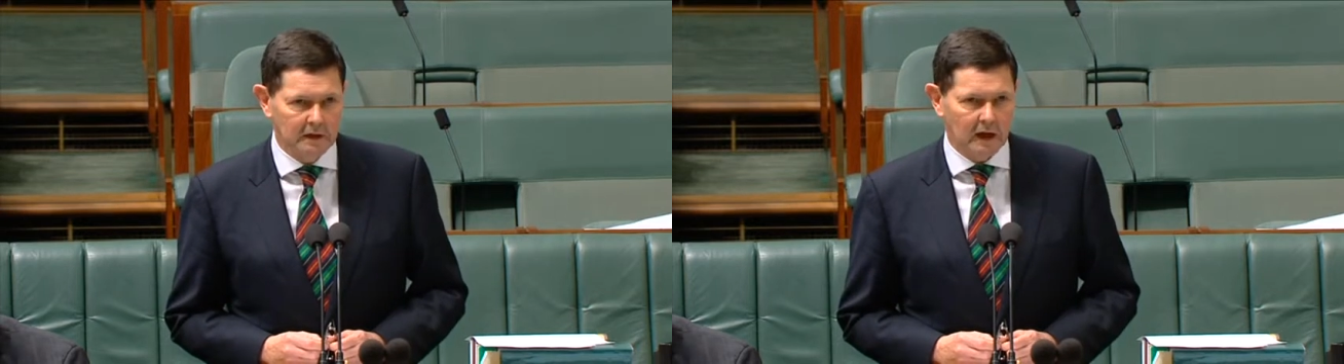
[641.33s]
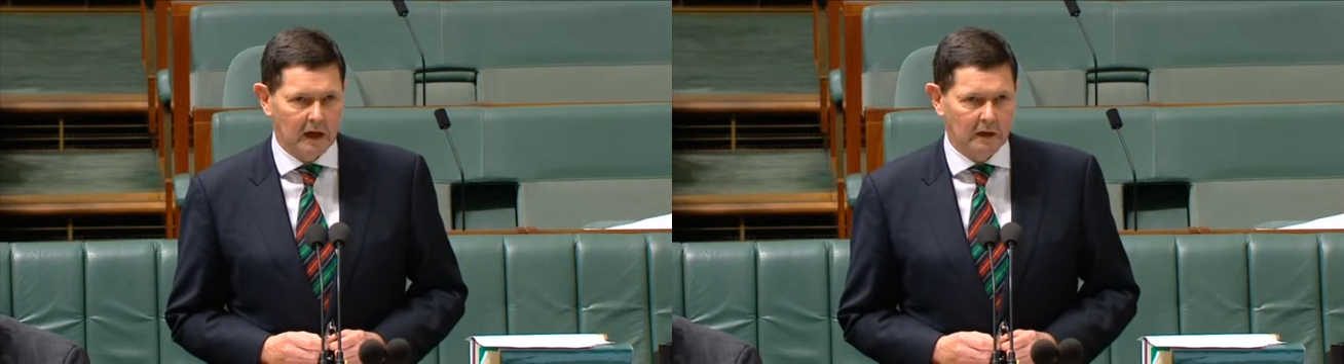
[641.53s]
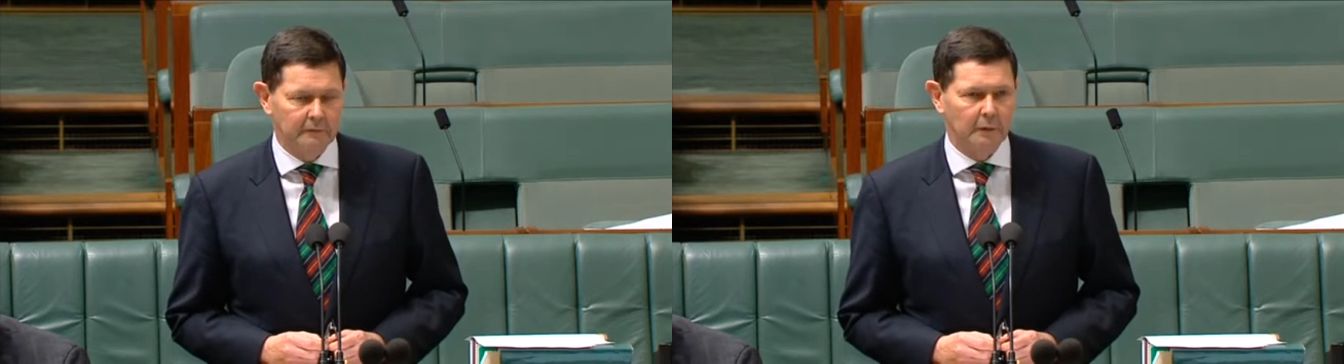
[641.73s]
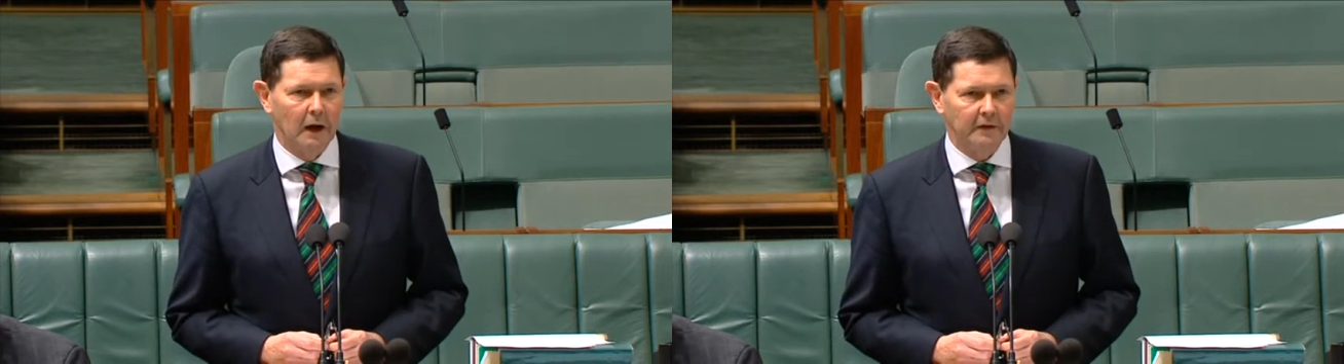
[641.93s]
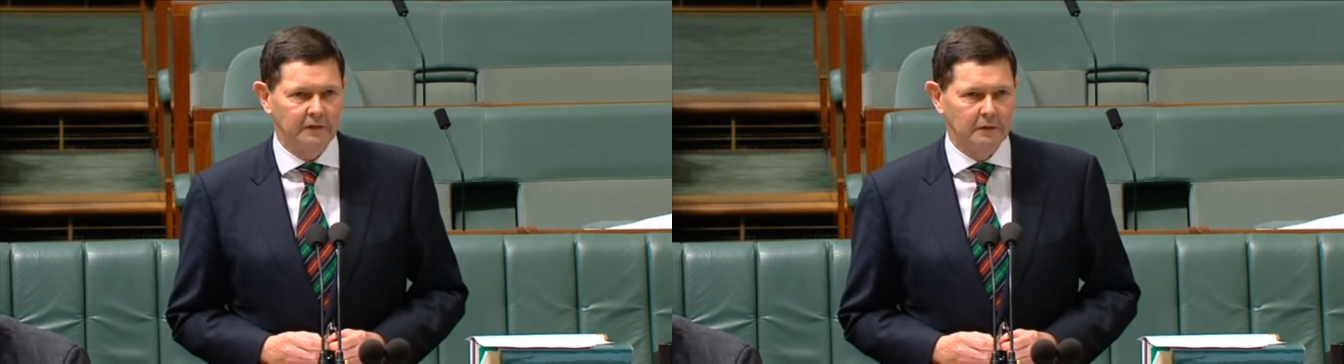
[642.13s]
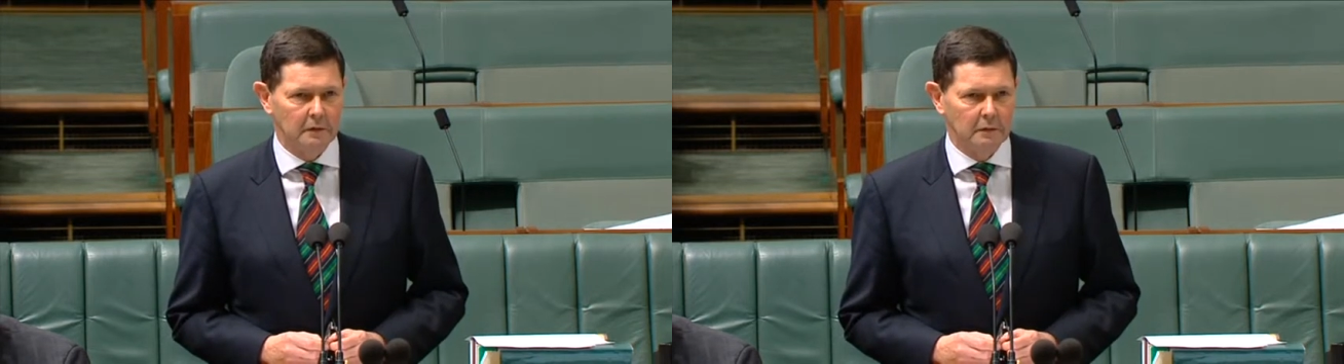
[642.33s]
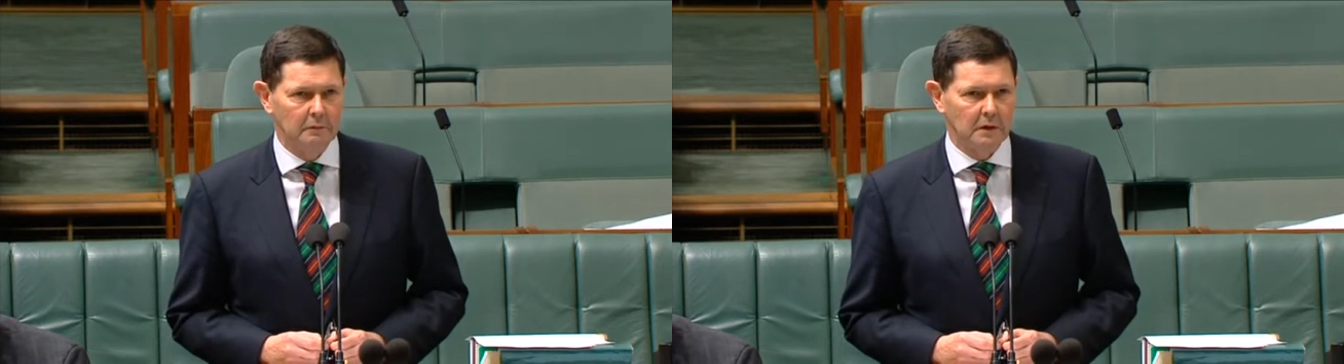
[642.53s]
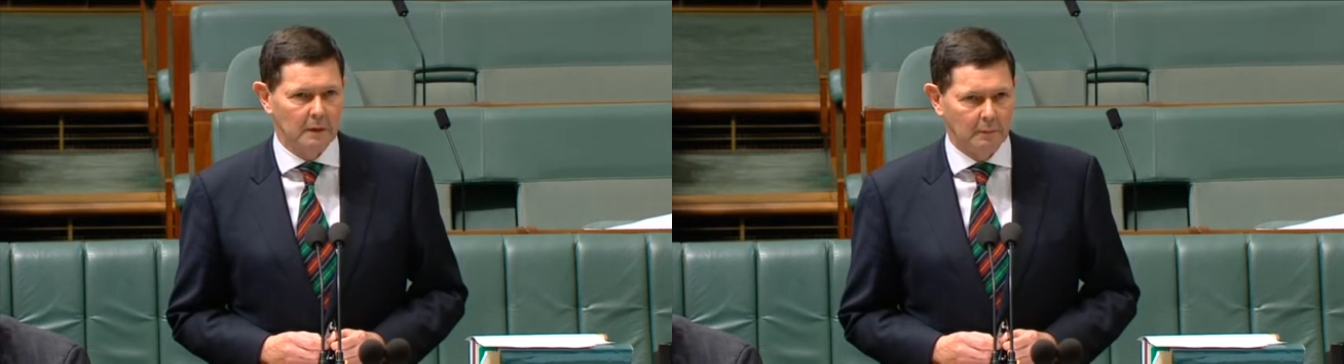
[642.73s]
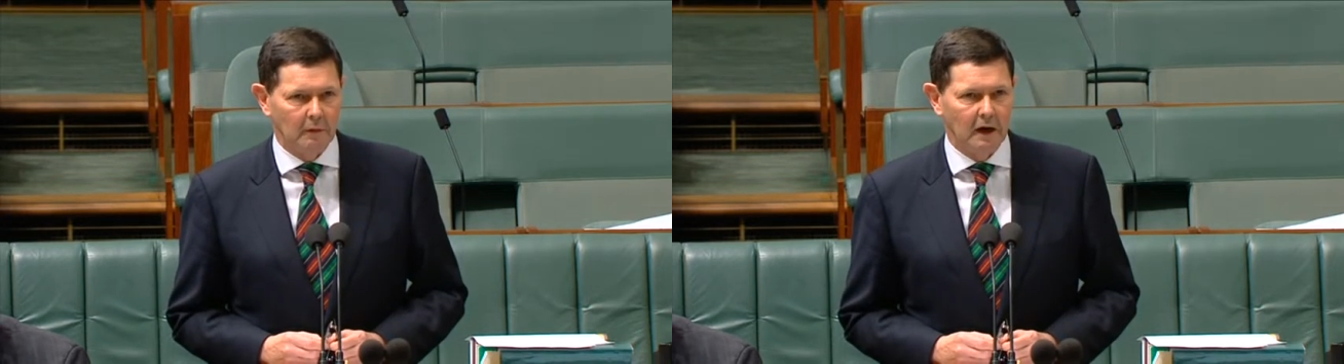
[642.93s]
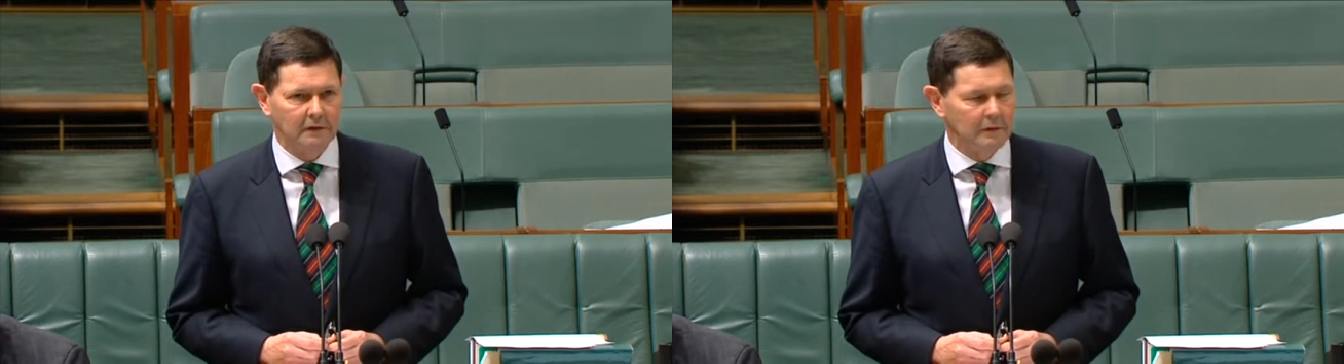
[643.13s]
and for us to
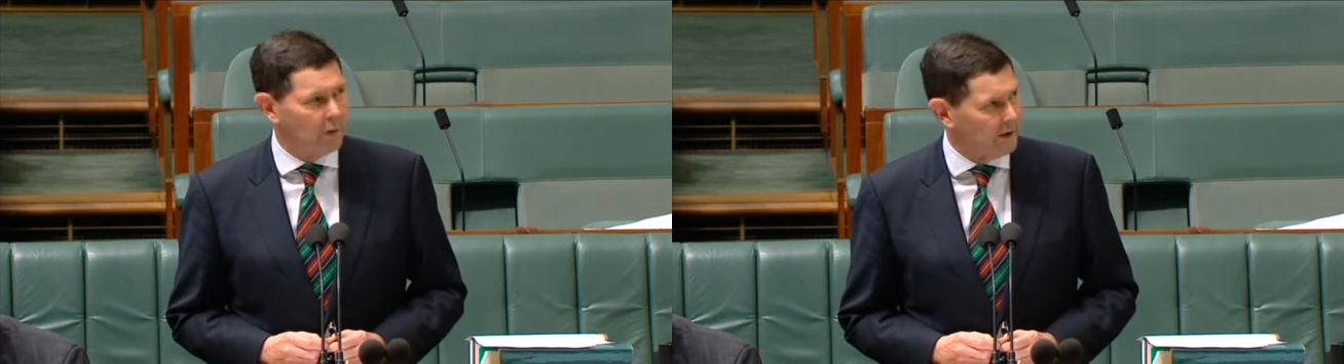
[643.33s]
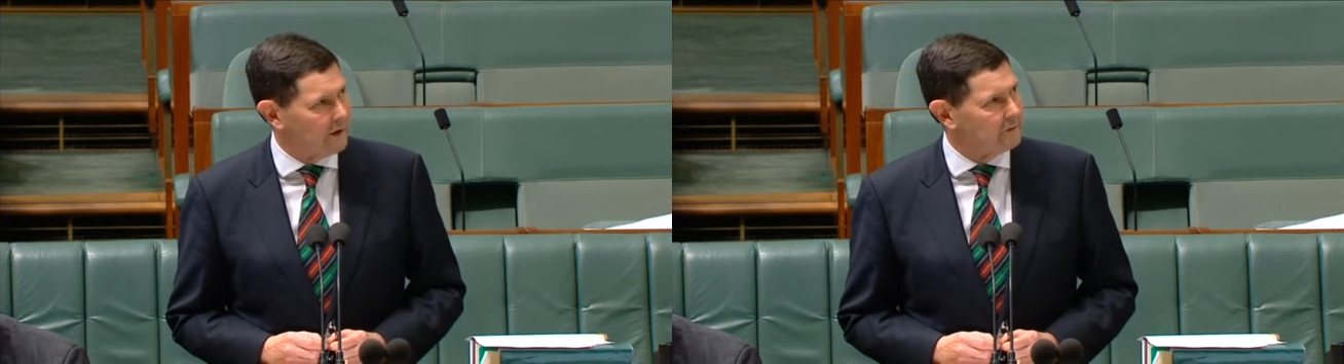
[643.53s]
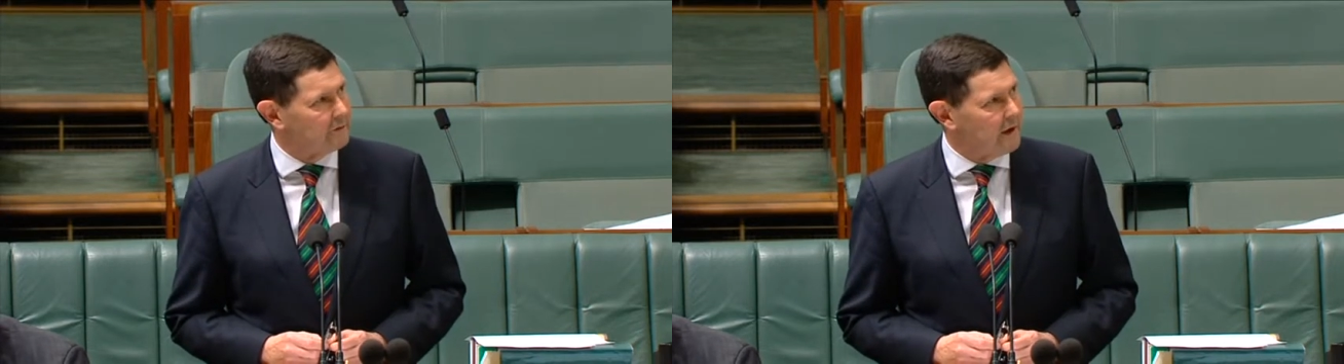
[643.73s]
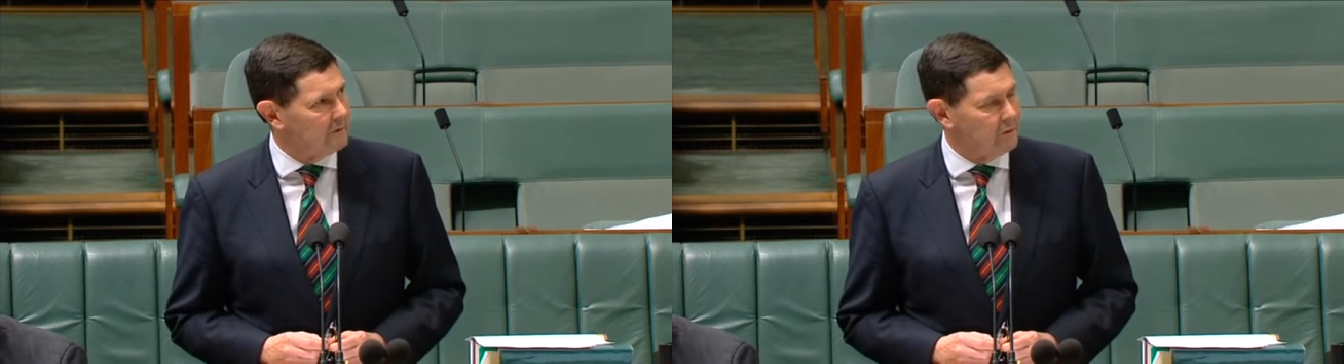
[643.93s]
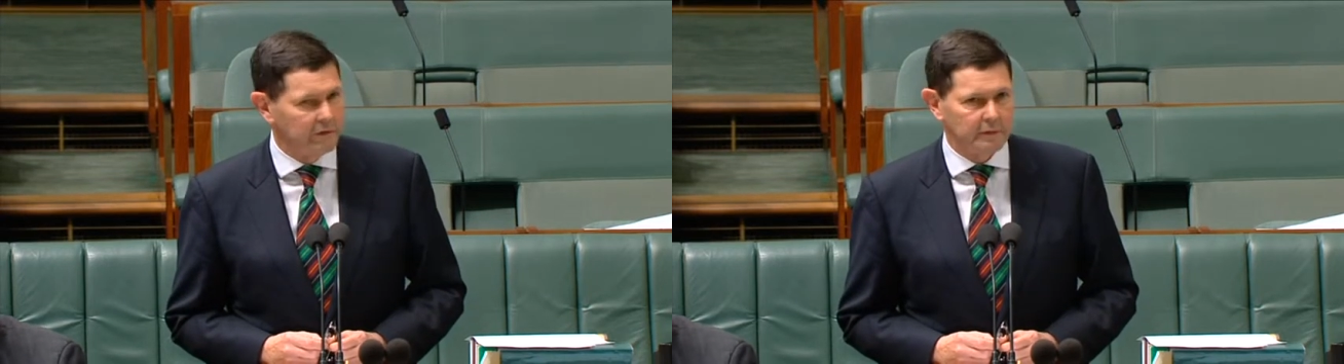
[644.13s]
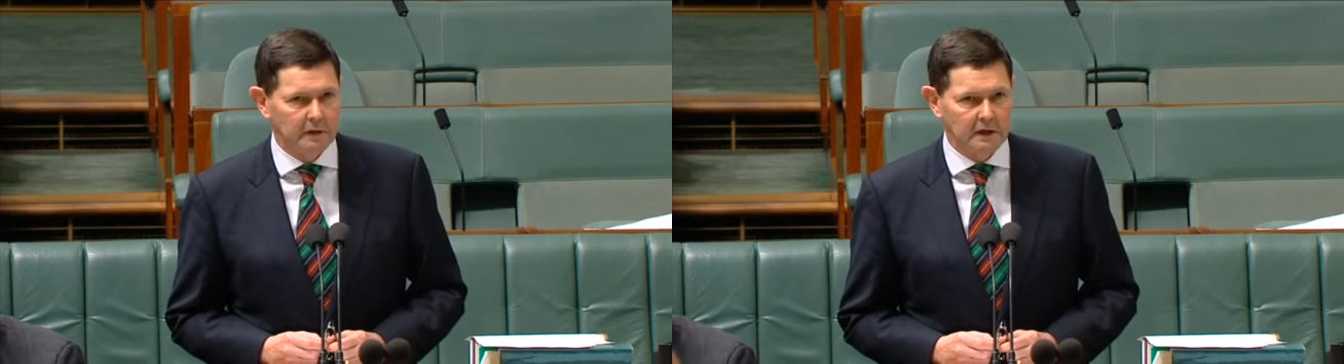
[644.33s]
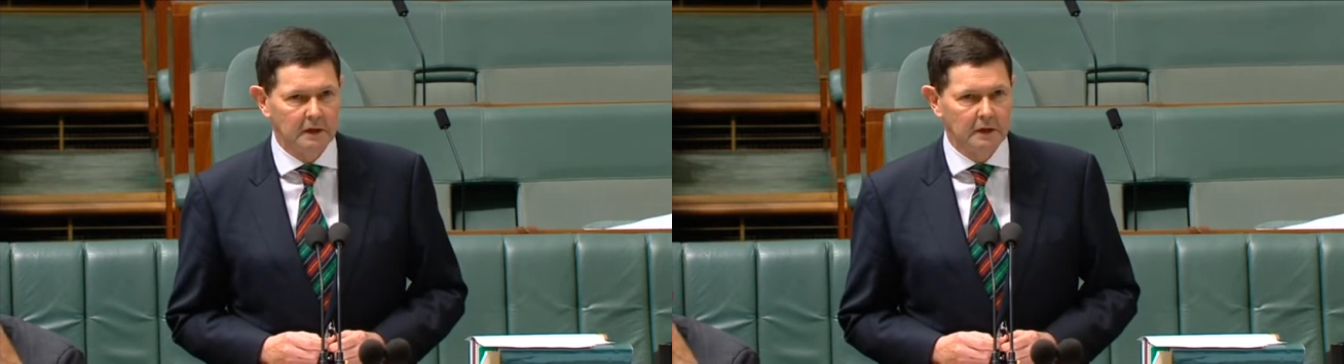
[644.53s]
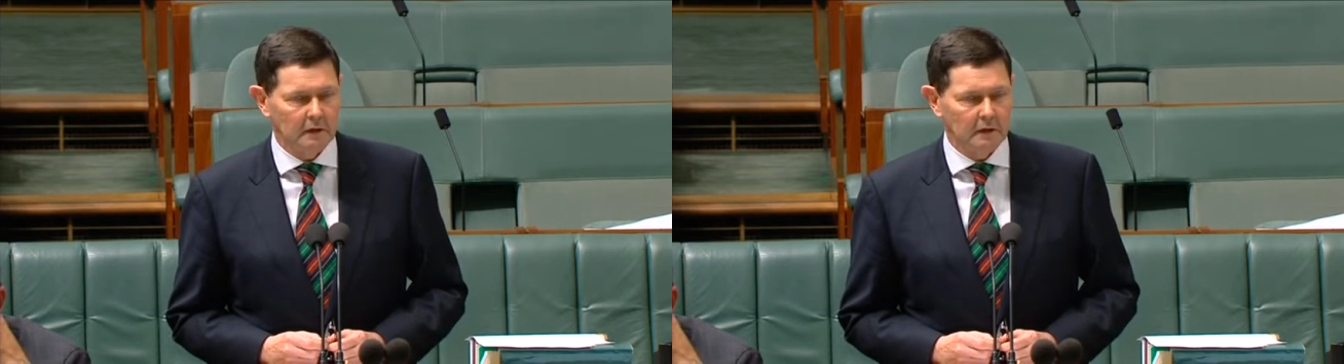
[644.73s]
commemorate the 100th anniversary